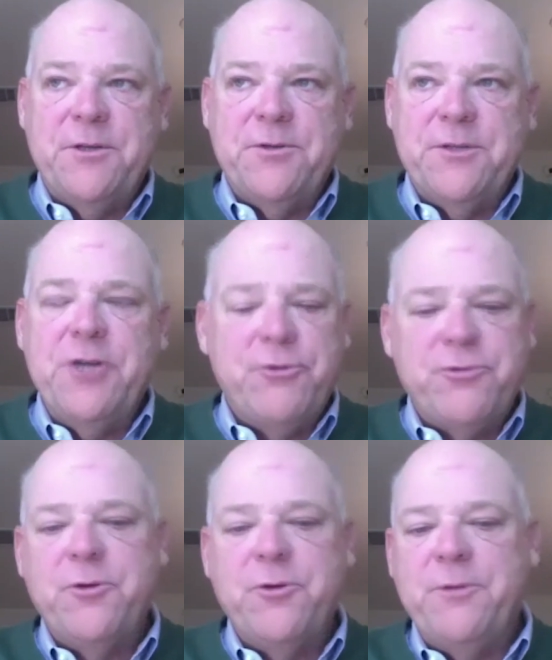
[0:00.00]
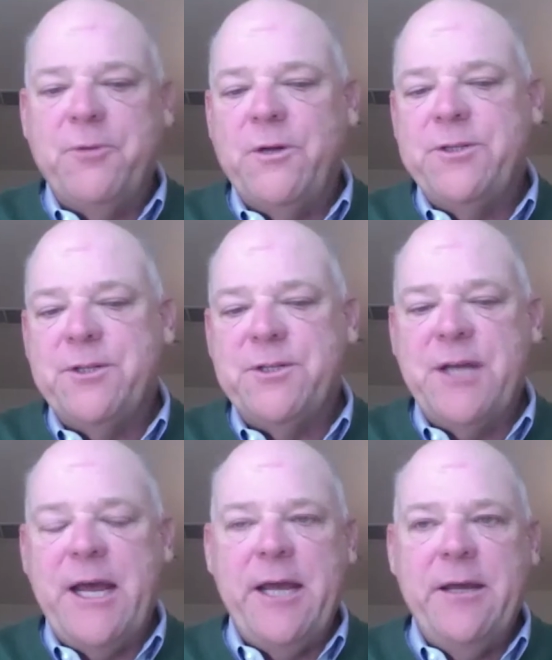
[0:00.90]
interest group that wants to
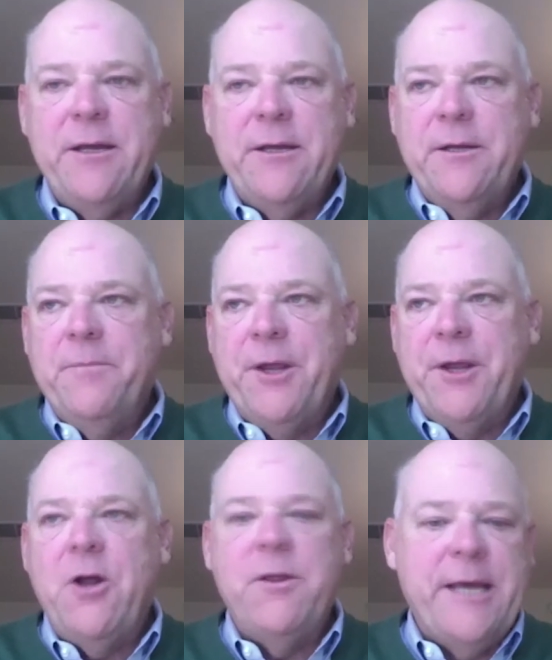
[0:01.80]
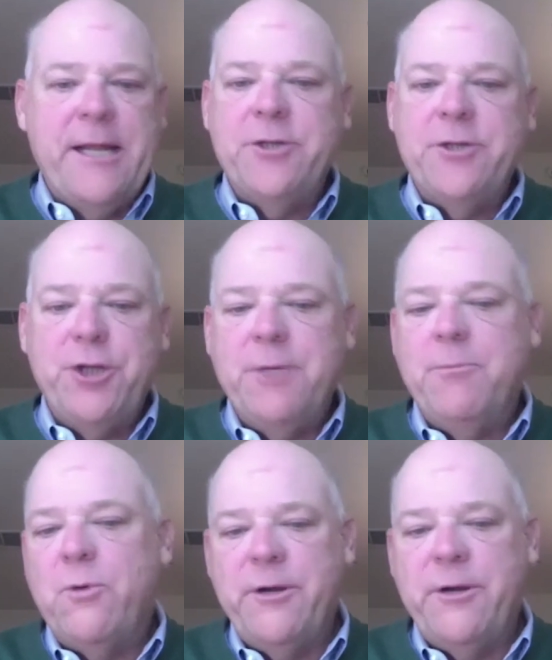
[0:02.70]
say that all the LNG
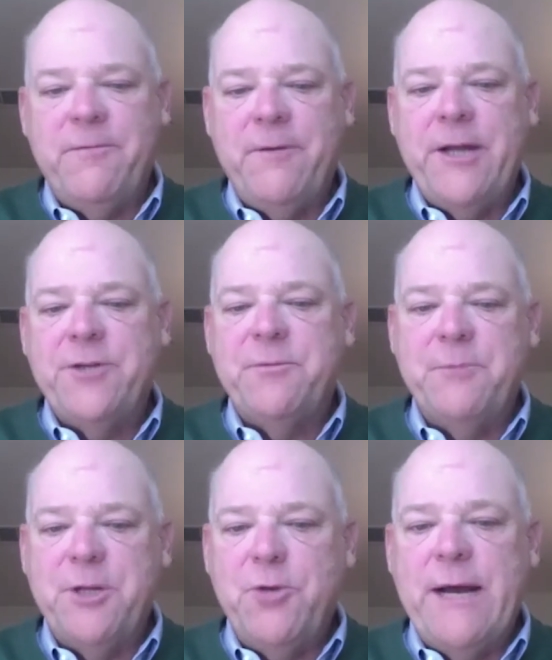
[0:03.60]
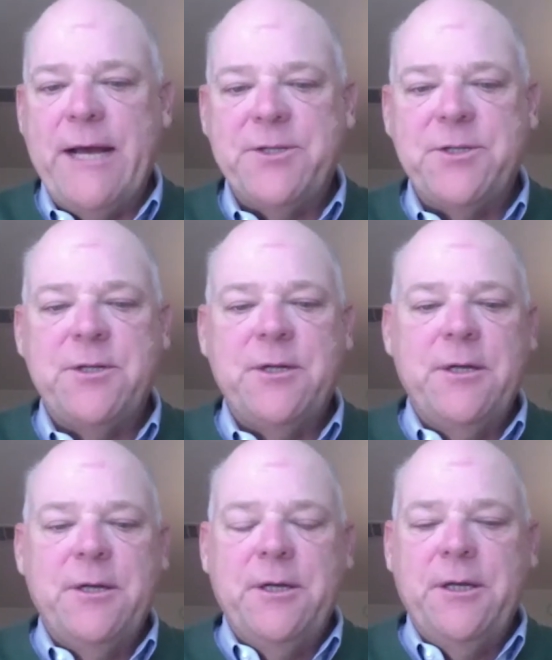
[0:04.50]
imported to France from the US
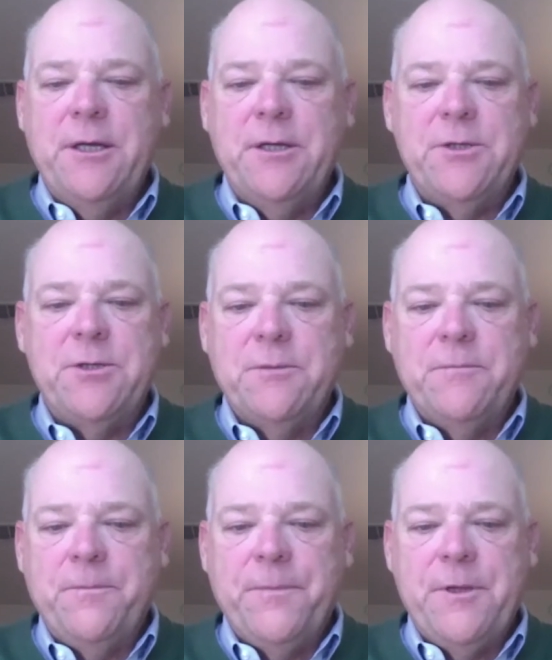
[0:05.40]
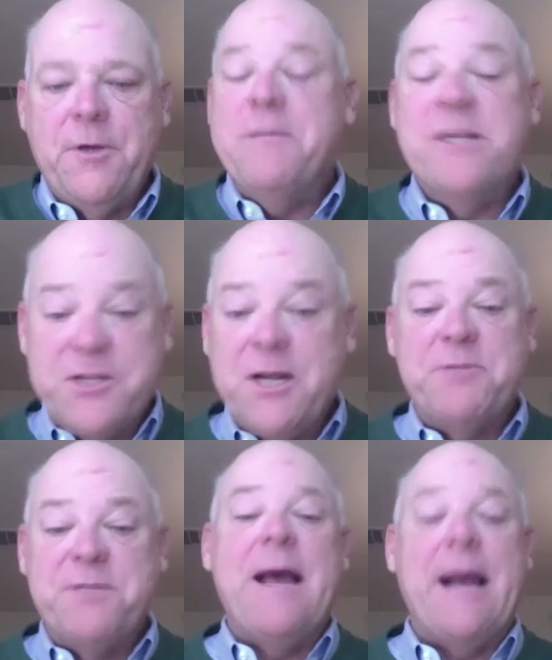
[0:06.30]
is, meets some
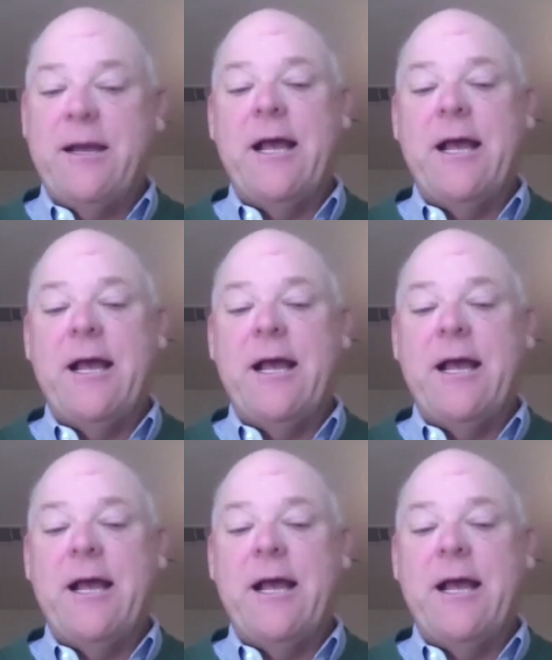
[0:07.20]
spec.